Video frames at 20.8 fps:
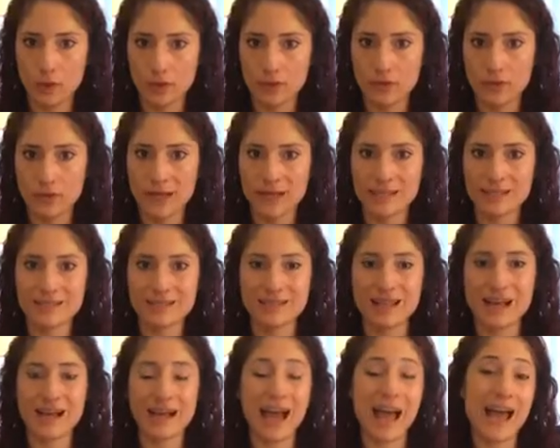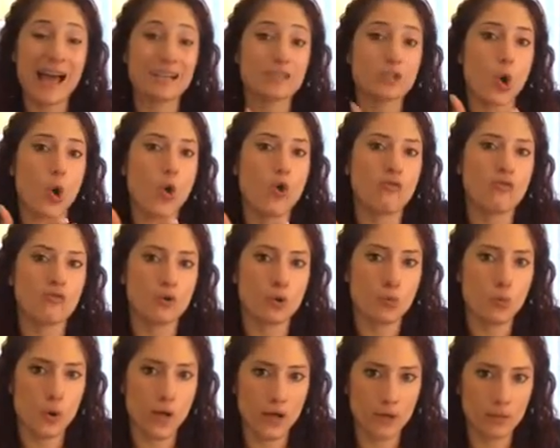with, that it's not as
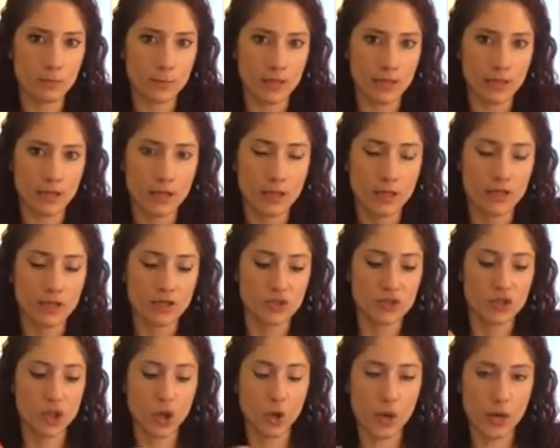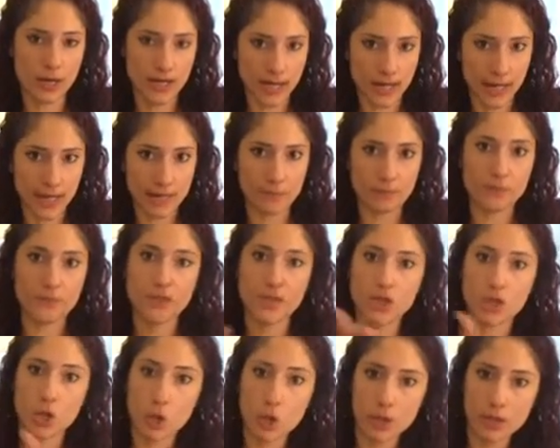overwhelming. So again,
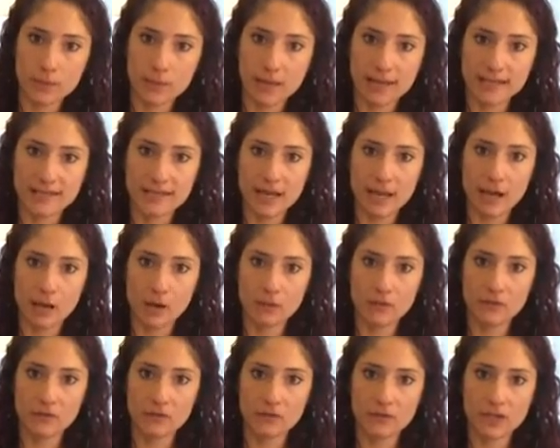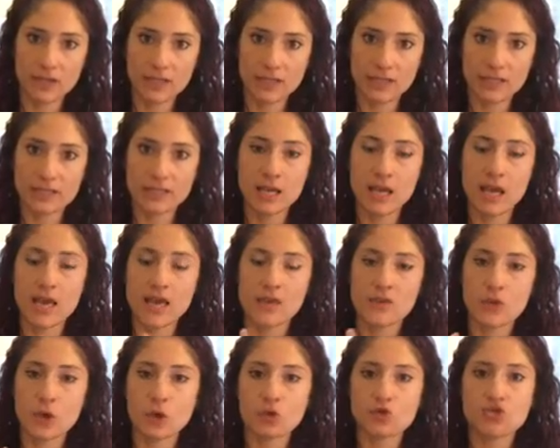going back to health and fitness,
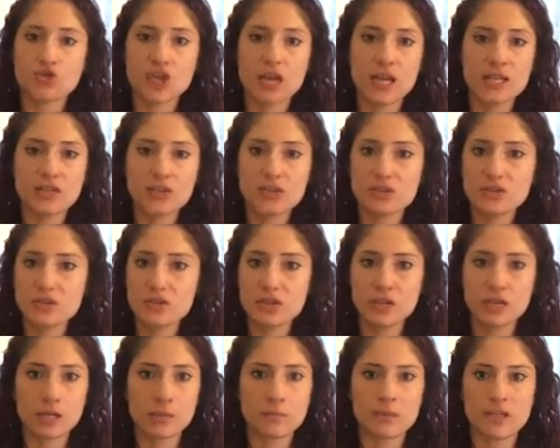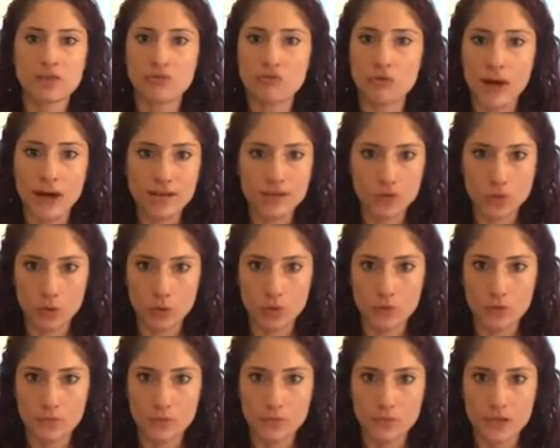those changes are going to be
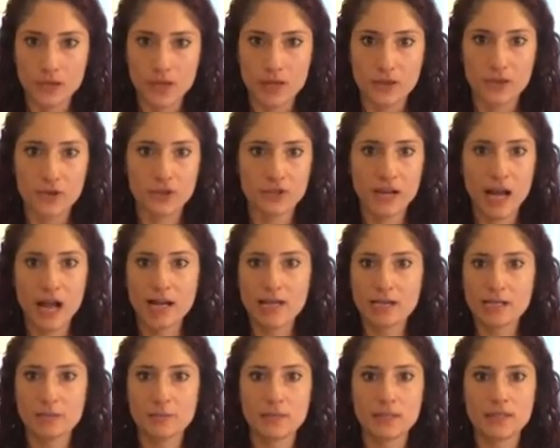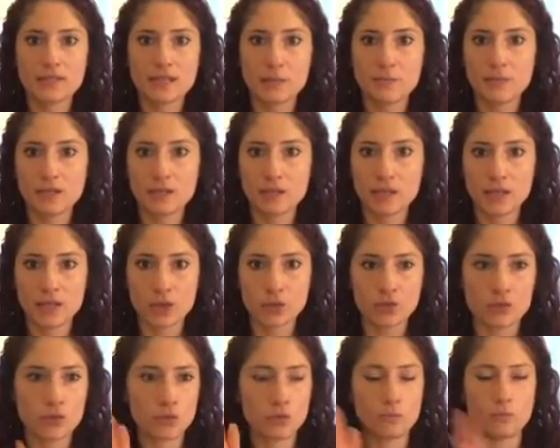gradual. They're not going to be something that
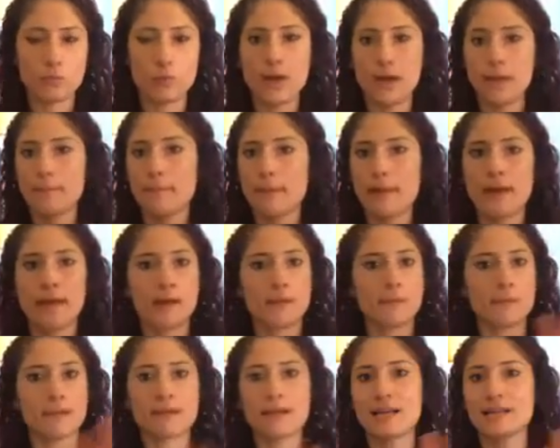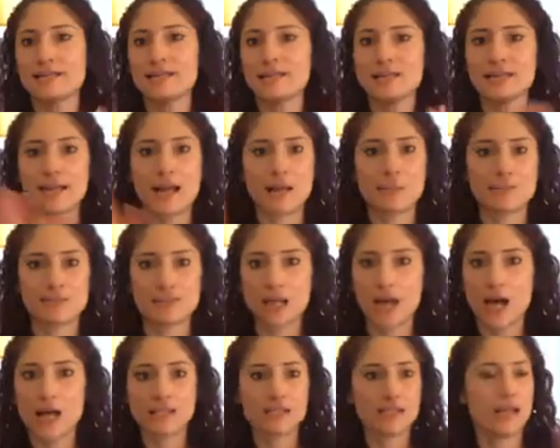you do wham bam and that's it, I'm
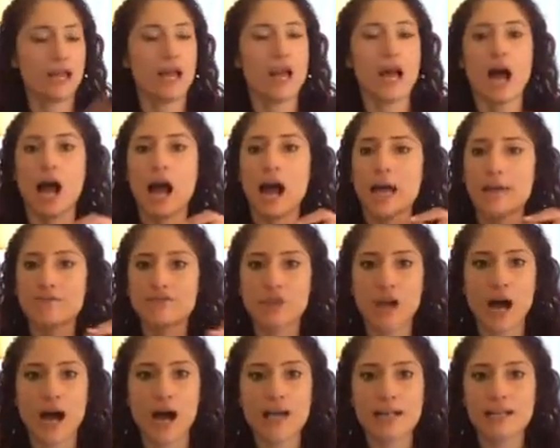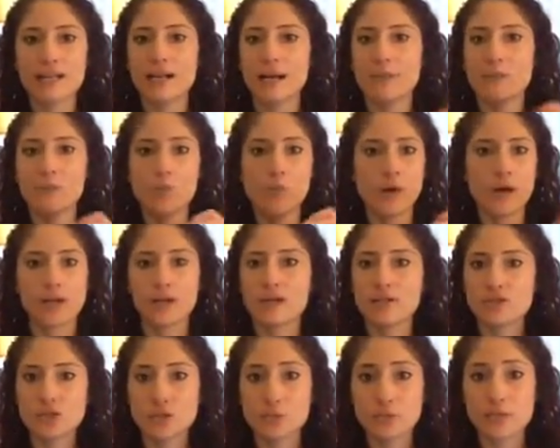done, I've got it, I'm
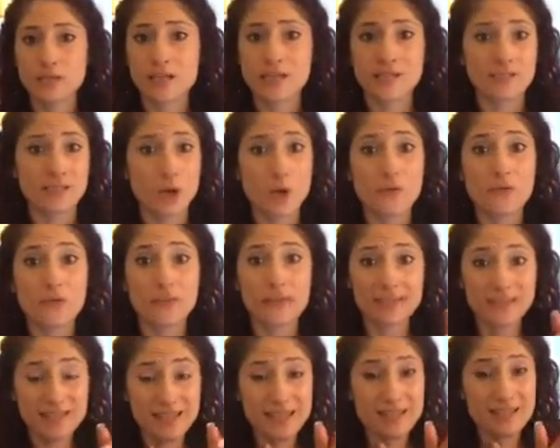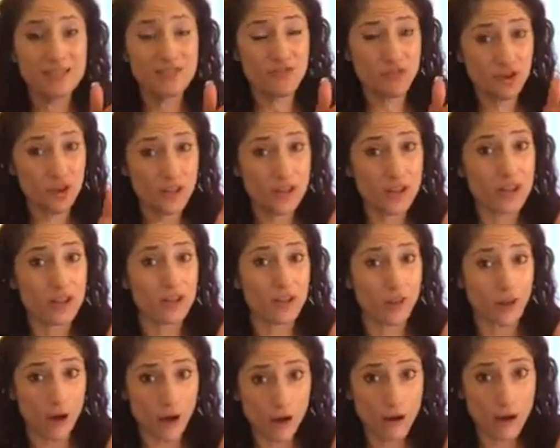100%. No, this is for the
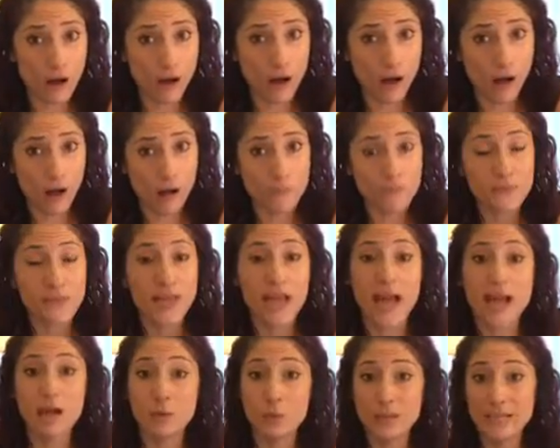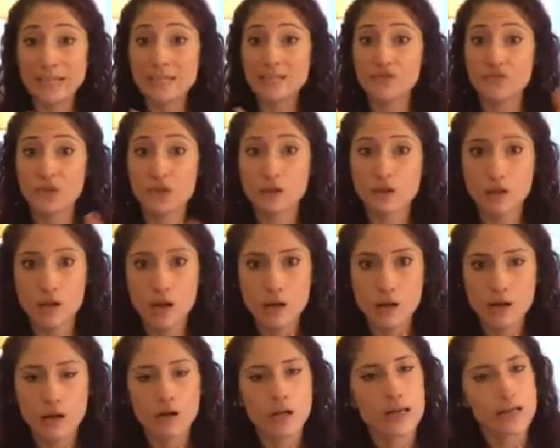long haul. And when it's for the
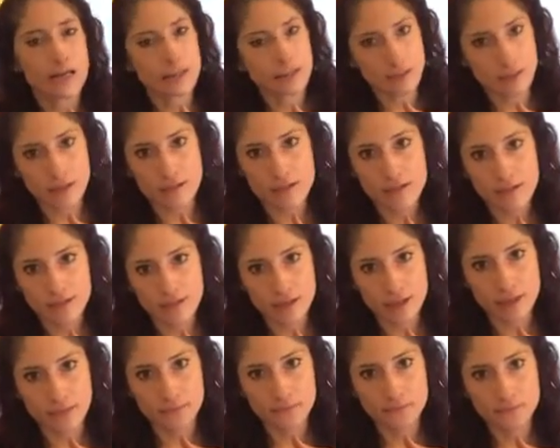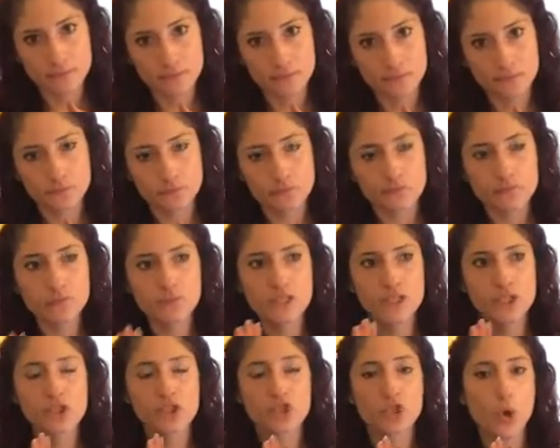long haul, it does take time.
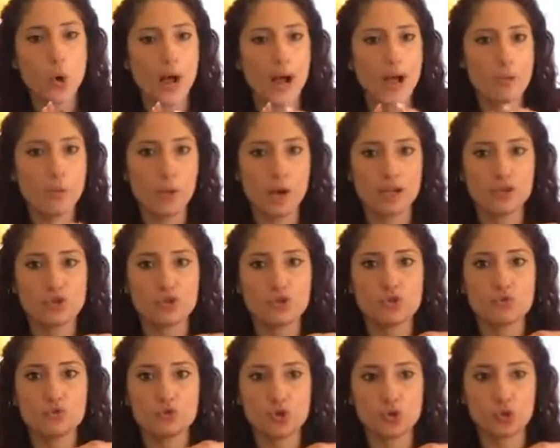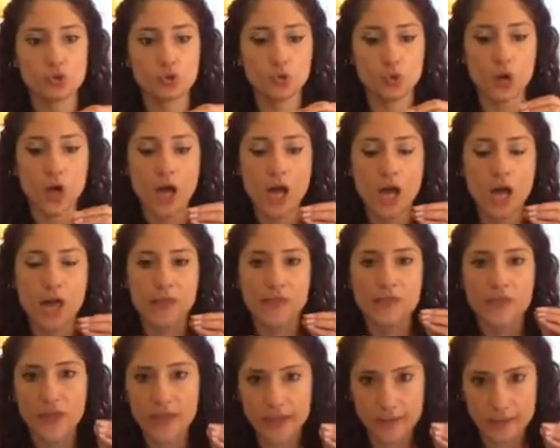So I want you to
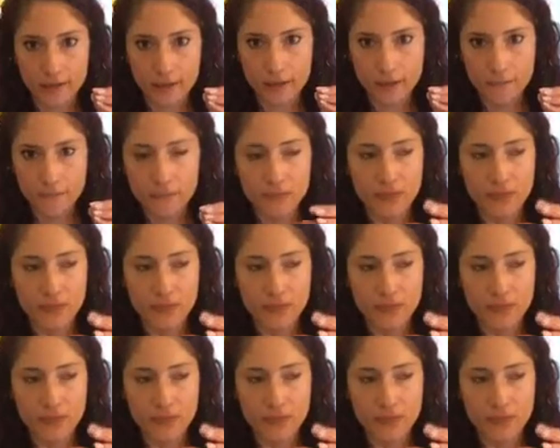think,